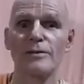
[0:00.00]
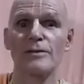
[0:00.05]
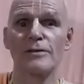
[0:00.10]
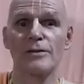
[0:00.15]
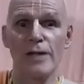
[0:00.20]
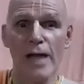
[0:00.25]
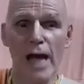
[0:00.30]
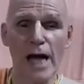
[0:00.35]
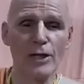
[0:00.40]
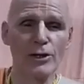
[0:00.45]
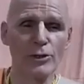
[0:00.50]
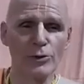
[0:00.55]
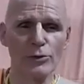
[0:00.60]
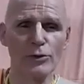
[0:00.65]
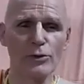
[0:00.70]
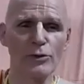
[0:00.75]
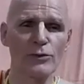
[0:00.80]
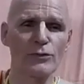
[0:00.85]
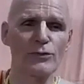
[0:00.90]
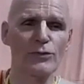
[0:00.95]
the
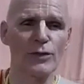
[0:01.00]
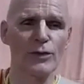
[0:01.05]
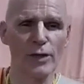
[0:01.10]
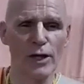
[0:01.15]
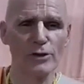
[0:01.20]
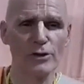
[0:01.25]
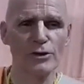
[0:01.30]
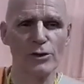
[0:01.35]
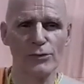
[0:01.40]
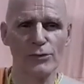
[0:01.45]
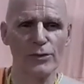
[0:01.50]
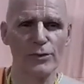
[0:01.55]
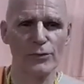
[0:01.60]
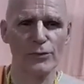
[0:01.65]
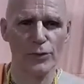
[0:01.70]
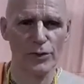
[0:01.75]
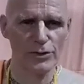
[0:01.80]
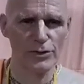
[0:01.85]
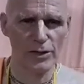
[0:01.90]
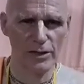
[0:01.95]
actual philosophy of
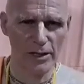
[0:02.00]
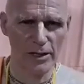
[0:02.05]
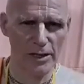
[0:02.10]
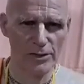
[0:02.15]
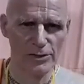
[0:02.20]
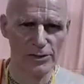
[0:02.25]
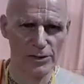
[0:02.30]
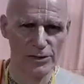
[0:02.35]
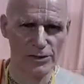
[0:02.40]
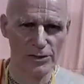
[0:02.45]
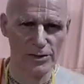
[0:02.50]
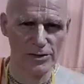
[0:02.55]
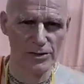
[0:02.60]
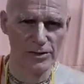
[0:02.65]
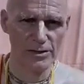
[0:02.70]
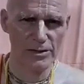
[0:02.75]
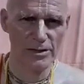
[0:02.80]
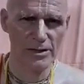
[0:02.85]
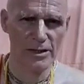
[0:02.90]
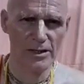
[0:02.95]
Krishna
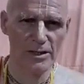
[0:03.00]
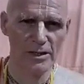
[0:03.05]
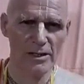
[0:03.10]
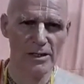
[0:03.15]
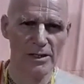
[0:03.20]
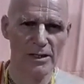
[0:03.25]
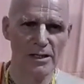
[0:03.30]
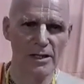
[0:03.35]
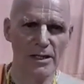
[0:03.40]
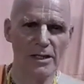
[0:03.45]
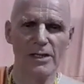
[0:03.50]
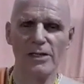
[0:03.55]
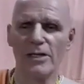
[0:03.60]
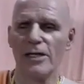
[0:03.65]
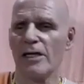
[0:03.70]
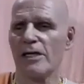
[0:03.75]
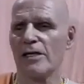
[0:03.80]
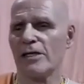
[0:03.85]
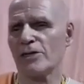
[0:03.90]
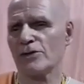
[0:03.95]
consciousness.
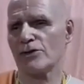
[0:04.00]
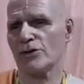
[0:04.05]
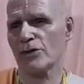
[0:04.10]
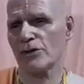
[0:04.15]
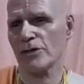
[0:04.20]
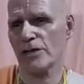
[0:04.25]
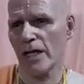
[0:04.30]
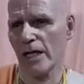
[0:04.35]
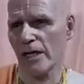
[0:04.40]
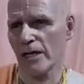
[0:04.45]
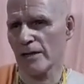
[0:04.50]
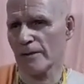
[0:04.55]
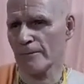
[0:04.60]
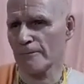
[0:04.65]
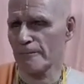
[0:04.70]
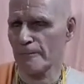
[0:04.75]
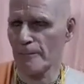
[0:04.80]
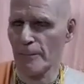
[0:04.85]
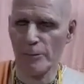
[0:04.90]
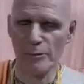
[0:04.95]
It is just like
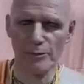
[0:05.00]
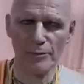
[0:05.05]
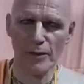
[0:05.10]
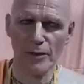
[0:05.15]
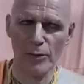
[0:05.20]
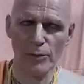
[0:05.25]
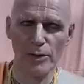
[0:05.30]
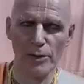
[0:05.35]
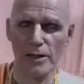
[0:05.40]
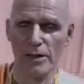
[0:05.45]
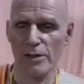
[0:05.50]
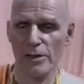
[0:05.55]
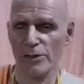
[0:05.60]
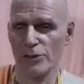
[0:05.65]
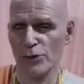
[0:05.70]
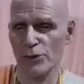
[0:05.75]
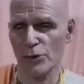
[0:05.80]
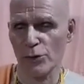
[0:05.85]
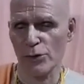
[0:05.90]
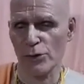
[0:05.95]
we hear
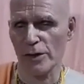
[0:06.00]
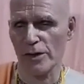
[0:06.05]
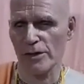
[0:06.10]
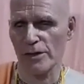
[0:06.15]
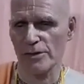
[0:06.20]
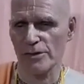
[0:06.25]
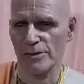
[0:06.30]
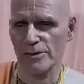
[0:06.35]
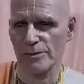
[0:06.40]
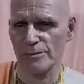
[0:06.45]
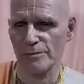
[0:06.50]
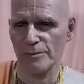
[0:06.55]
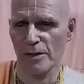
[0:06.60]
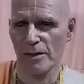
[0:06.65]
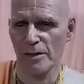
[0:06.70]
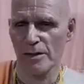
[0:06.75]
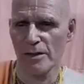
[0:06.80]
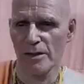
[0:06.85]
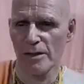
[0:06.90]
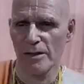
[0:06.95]
stories
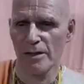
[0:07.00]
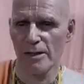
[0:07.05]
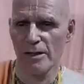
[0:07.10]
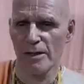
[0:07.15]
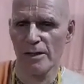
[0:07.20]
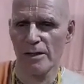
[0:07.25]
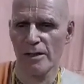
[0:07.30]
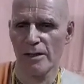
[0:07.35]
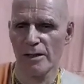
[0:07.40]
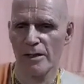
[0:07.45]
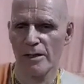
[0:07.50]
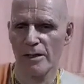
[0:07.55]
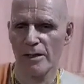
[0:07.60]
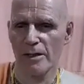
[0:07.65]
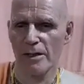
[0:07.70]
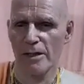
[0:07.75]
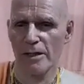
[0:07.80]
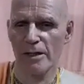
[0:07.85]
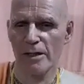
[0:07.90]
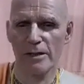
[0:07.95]

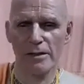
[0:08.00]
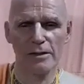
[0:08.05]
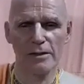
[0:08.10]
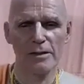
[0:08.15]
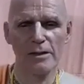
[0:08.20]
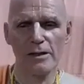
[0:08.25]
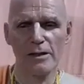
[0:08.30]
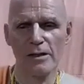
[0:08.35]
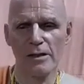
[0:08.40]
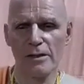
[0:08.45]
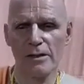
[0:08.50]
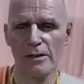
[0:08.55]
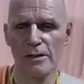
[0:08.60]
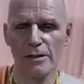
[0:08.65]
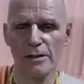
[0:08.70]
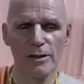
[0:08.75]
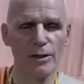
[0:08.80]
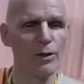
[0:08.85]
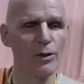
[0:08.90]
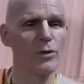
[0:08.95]
in the
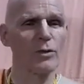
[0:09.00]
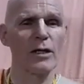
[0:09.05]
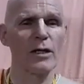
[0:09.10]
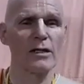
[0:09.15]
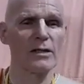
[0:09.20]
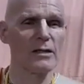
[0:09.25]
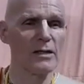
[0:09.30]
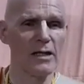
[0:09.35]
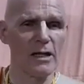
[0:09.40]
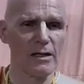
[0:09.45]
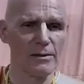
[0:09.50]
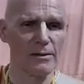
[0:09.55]
Gaura Lila